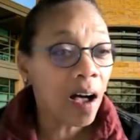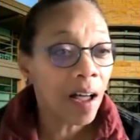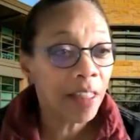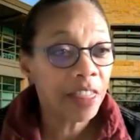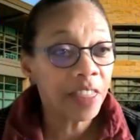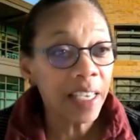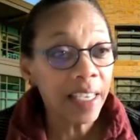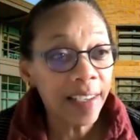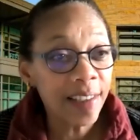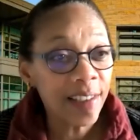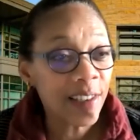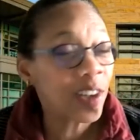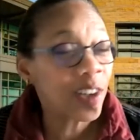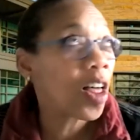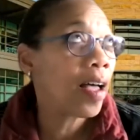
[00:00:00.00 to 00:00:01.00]

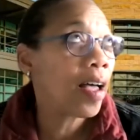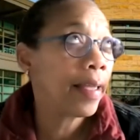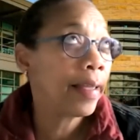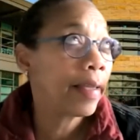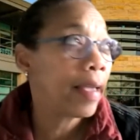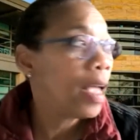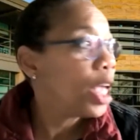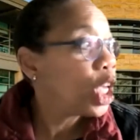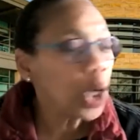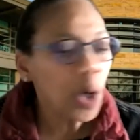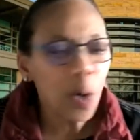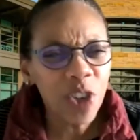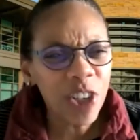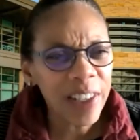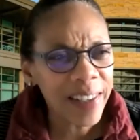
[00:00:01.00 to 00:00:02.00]
things like,
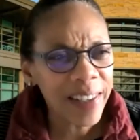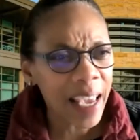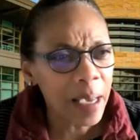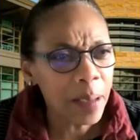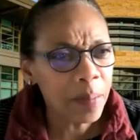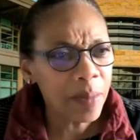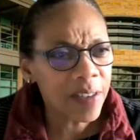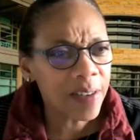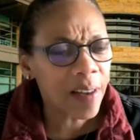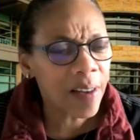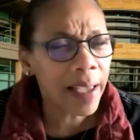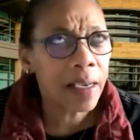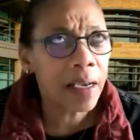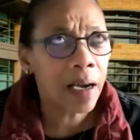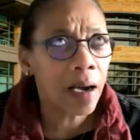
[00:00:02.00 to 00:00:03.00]
just games
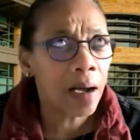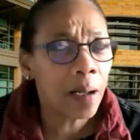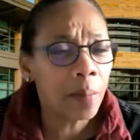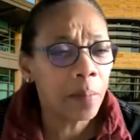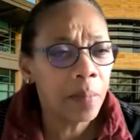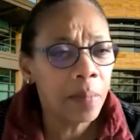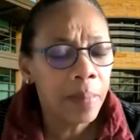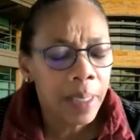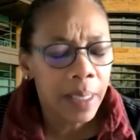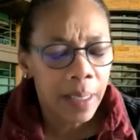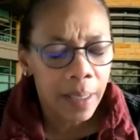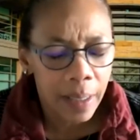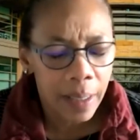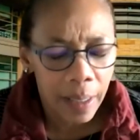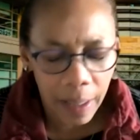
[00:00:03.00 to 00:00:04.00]
like,
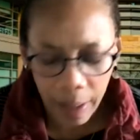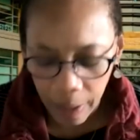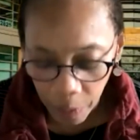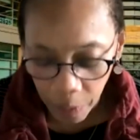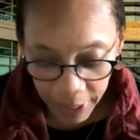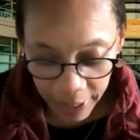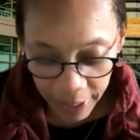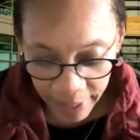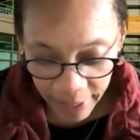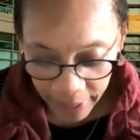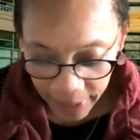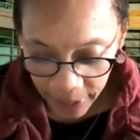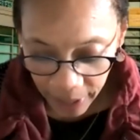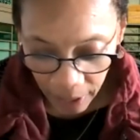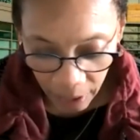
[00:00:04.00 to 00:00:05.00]
what is it?